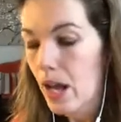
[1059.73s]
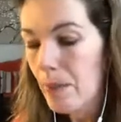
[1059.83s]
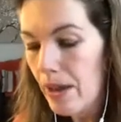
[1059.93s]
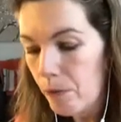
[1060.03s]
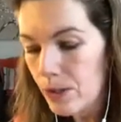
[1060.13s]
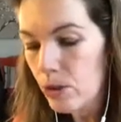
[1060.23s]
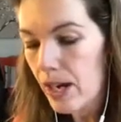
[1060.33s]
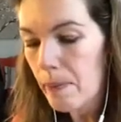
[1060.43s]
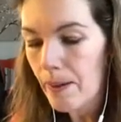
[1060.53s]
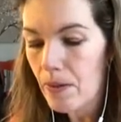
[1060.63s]
If we're
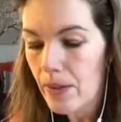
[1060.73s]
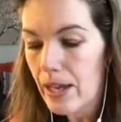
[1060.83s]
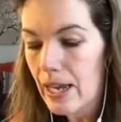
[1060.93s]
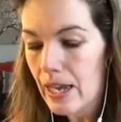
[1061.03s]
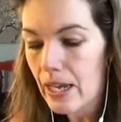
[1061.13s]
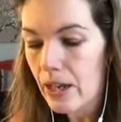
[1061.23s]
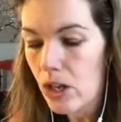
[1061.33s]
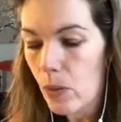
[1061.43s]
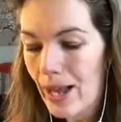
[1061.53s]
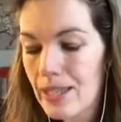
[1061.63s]
talking about the
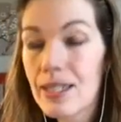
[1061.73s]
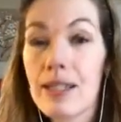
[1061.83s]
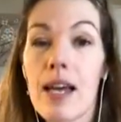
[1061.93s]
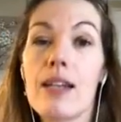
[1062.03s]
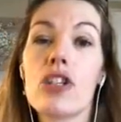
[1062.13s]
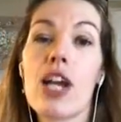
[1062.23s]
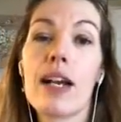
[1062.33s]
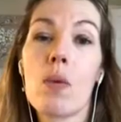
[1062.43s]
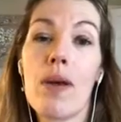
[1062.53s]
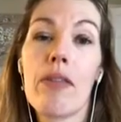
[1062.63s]
US, then
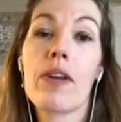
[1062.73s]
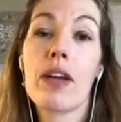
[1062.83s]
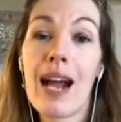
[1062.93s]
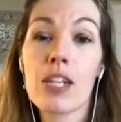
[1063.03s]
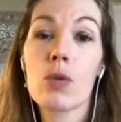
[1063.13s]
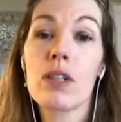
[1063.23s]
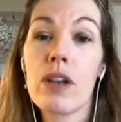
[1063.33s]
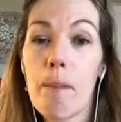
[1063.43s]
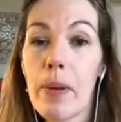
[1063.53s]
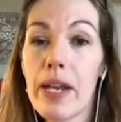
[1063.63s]
check whether the actual
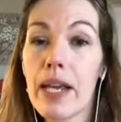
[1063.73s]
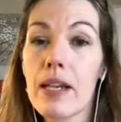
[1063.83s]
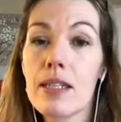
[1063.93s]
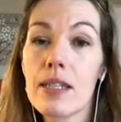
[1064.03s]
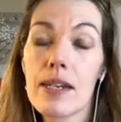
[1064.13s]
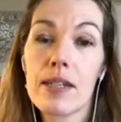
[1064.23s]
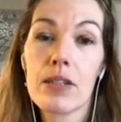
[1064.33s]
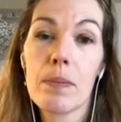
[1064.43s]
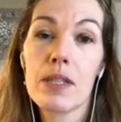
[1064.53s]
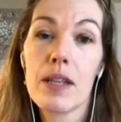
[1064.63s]
company has signed
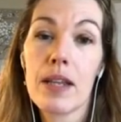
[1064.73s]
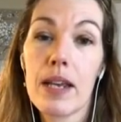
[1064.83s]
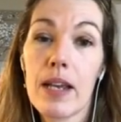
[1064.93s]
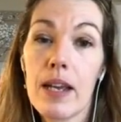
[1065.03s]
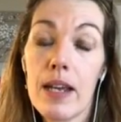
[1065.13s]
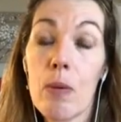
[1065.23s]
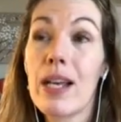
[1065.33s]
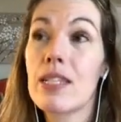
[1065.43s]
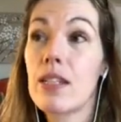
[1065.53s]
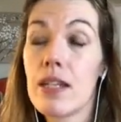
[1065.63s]
up to
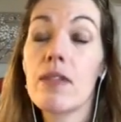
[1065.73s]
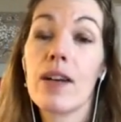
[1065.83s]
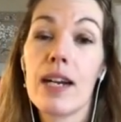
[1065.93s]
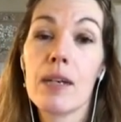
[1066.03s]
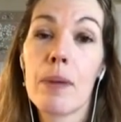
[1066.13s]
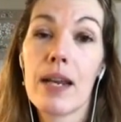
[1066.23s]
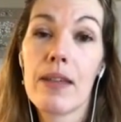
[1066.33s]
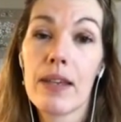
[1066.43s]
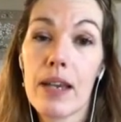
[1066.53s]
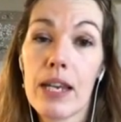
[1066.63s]
is certified by
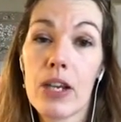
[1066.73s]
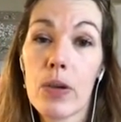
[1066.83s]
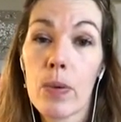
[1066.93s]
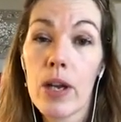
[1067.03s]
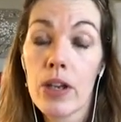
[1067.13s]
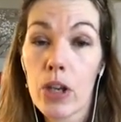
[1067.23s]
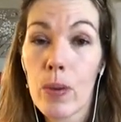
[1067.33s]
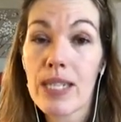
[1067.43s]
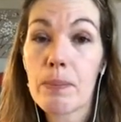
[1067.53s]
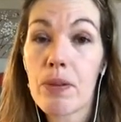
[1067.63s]
the
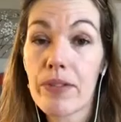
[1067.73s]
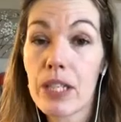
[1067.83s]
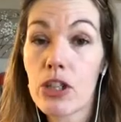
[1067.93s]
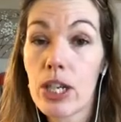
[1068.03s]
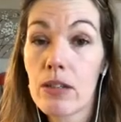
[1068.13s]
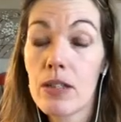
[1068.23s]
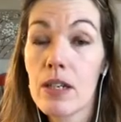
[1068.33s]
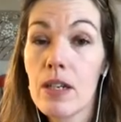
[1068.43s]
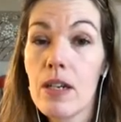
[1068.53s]
EU-US Privacy Shield.